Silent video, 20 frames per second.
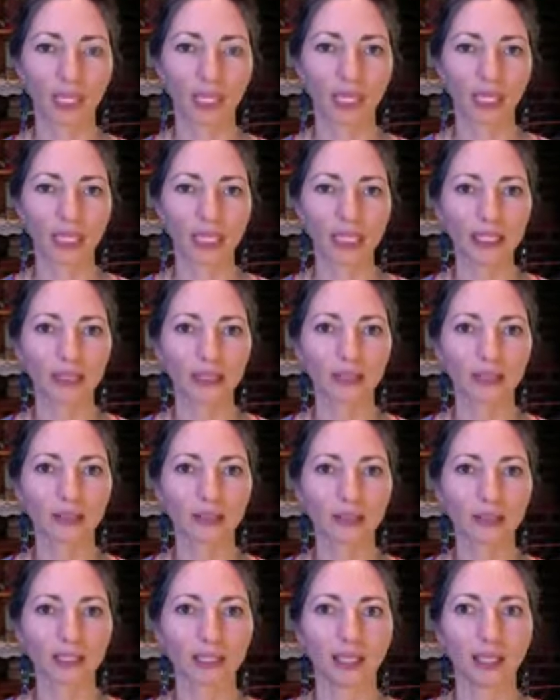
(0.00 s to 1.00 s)

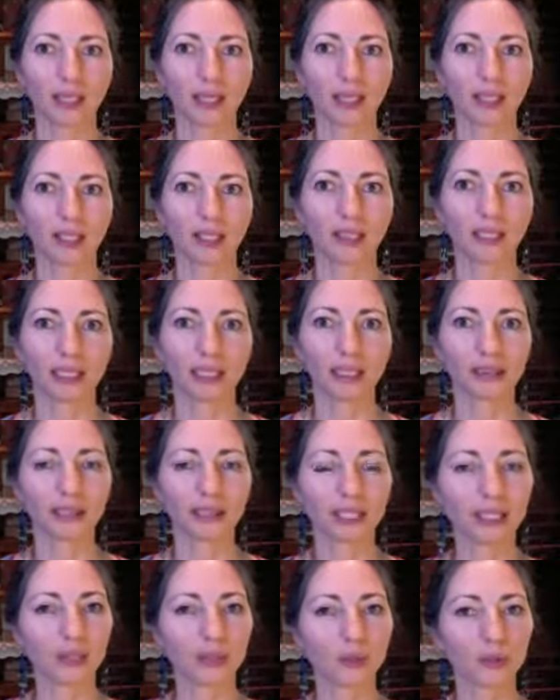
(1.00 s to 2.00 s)
It's
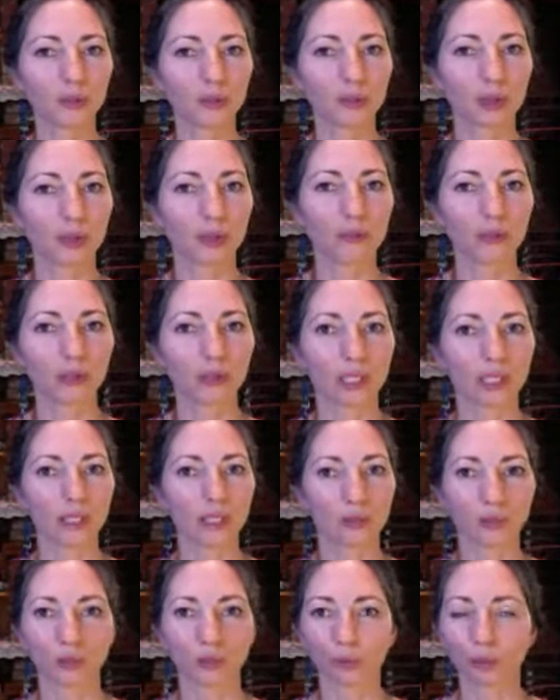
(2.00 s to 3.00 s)
like you're
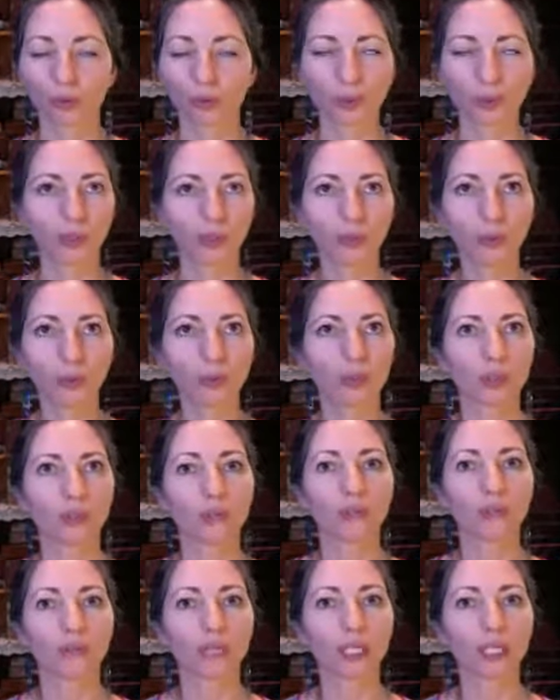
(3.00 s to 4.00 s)
traveling through a really
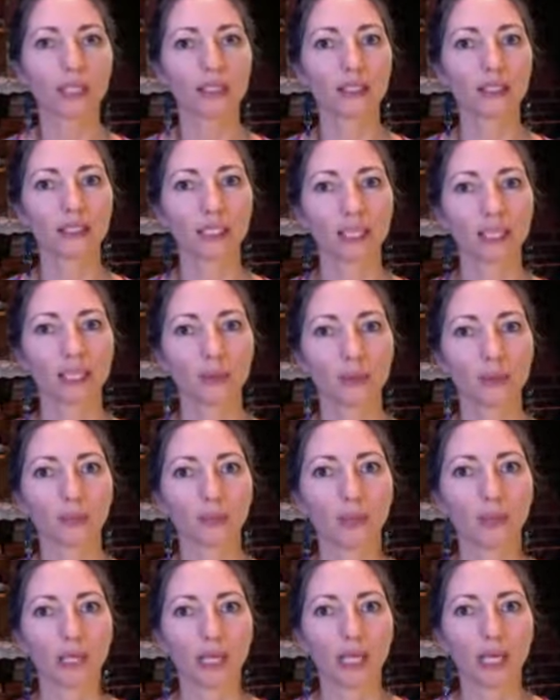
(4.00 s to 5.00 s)
beautiful landscape,
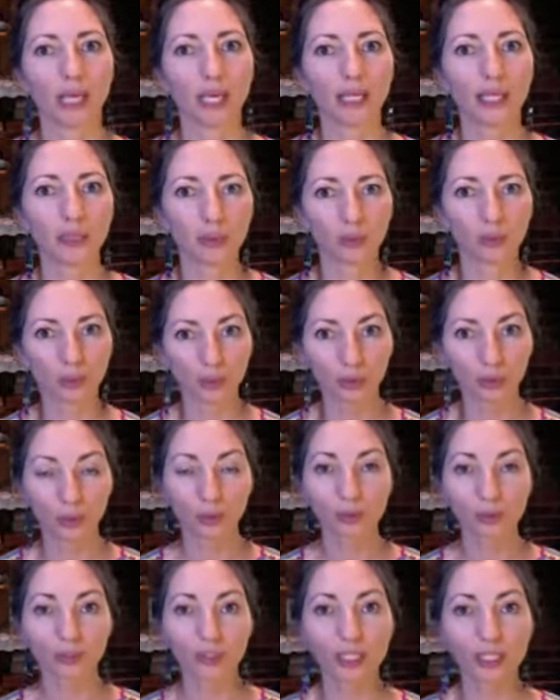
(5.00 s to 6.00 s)
and you want
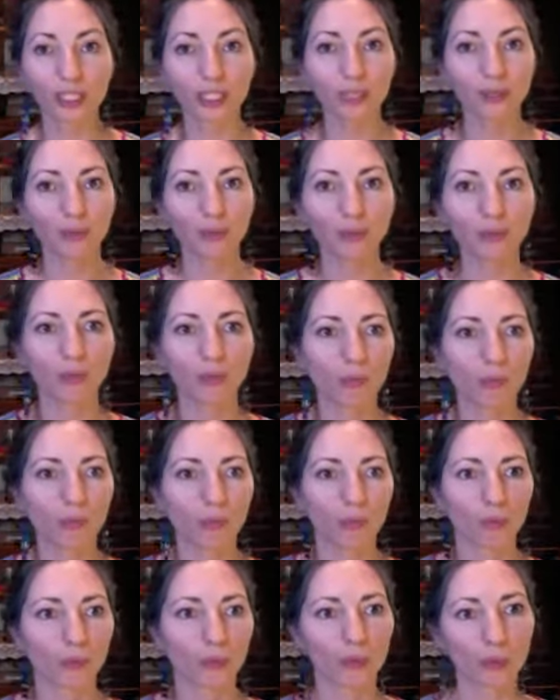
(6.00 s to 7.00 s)
to see
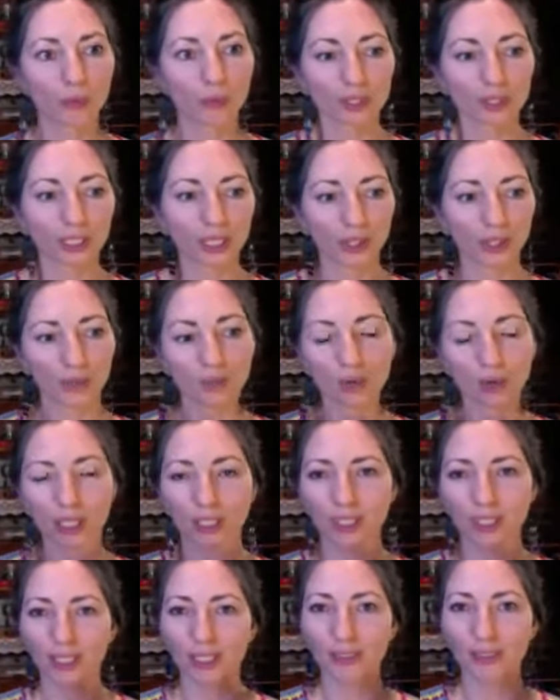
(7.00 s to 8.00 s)
what
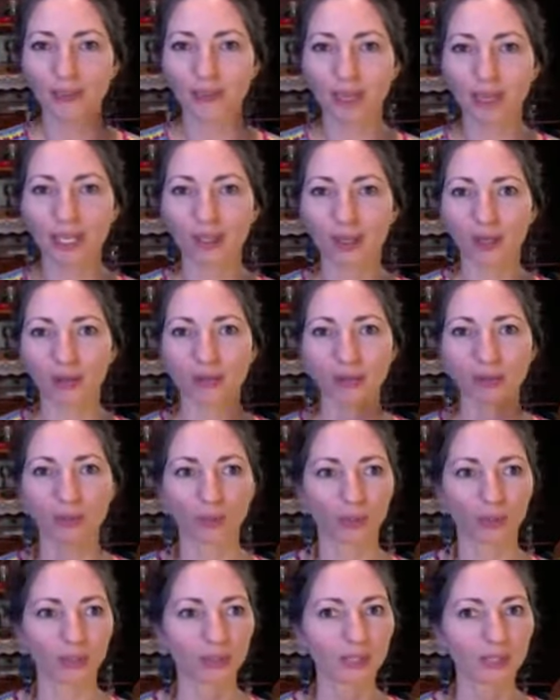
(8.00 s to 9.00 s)
it is made of. You
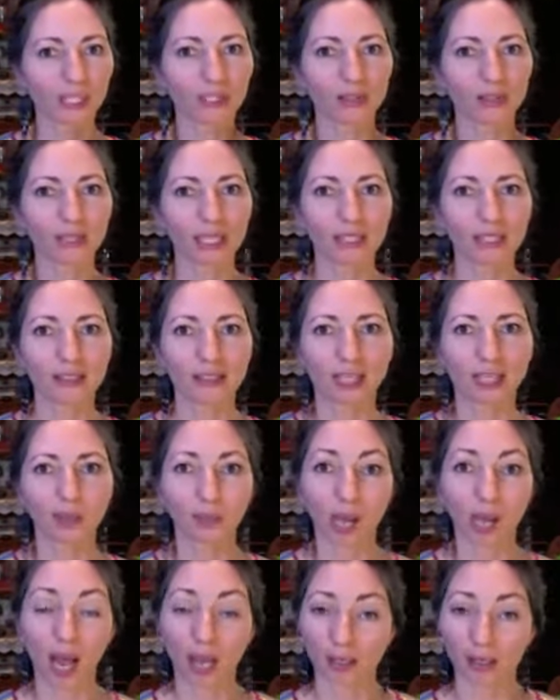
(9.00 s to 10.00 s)
want to see the
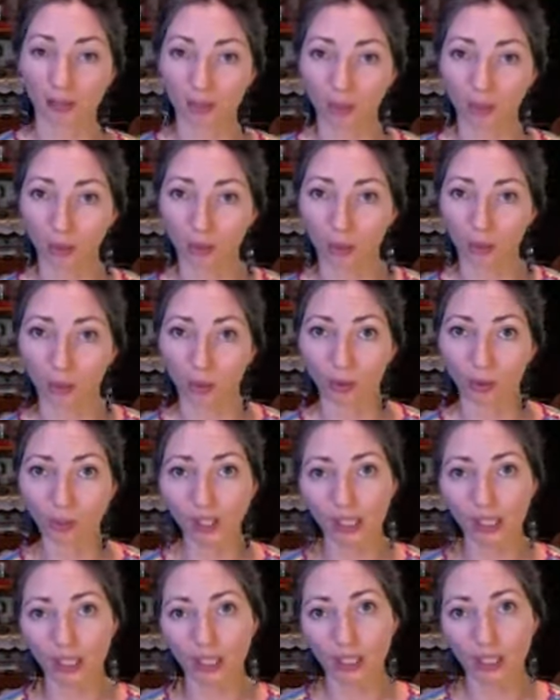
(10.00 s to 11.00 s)
landscape as you go,
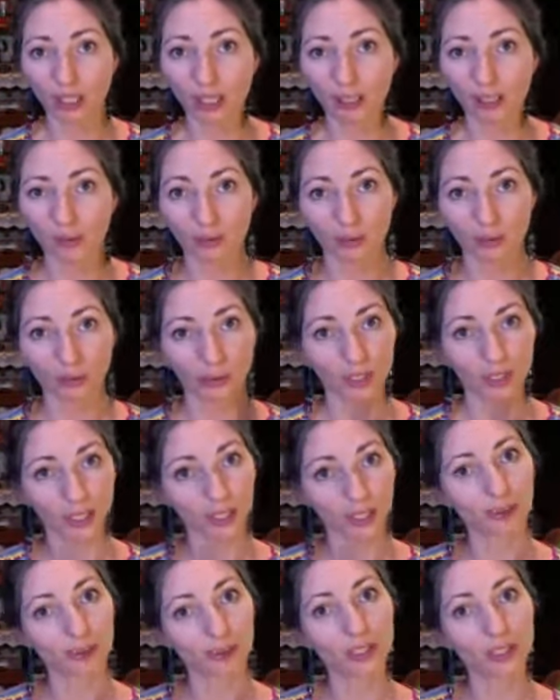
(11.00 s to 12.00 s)
so you
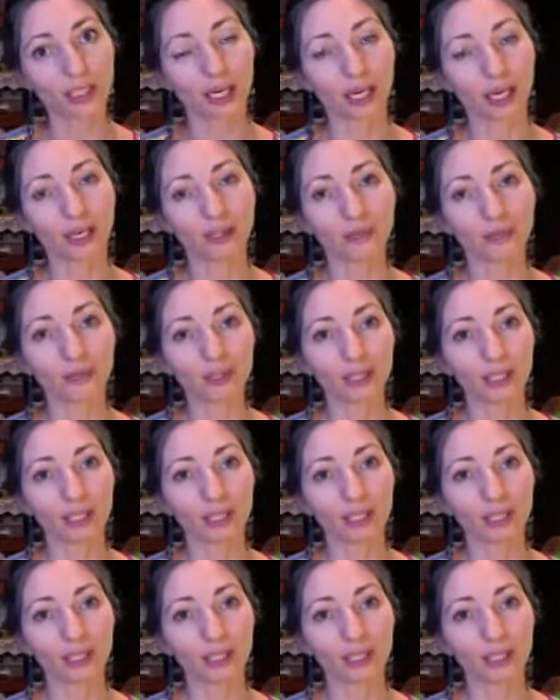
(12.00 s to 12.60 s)
take your time,